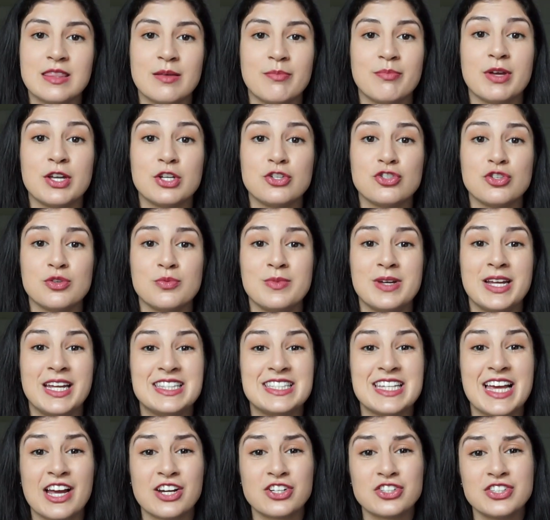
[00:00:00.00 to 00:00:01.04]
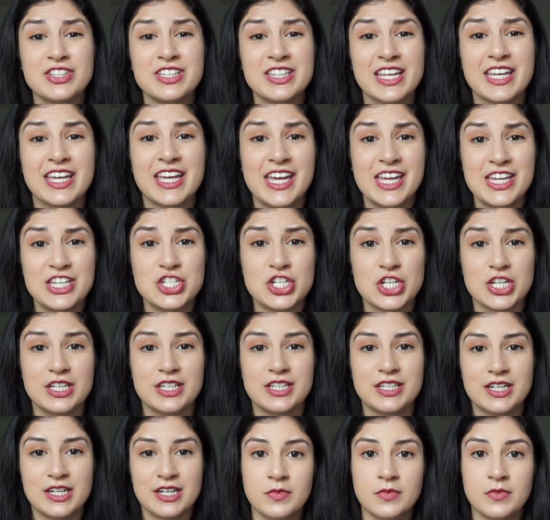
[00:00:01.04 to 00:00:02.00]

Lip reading: the bedroom, it's actually the kitchen.